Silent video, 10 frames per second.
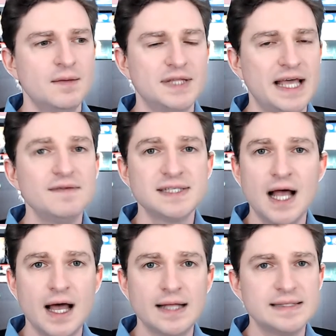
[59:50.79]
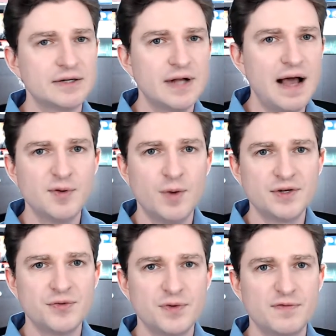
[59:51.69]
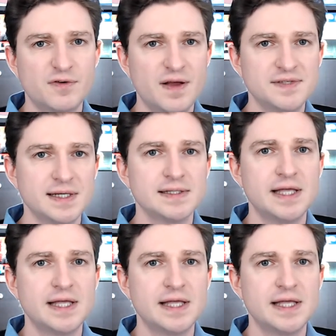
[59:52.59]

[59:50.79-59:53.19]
They have sides. They don't have to be 1, 2, 3, 4, 5, 6.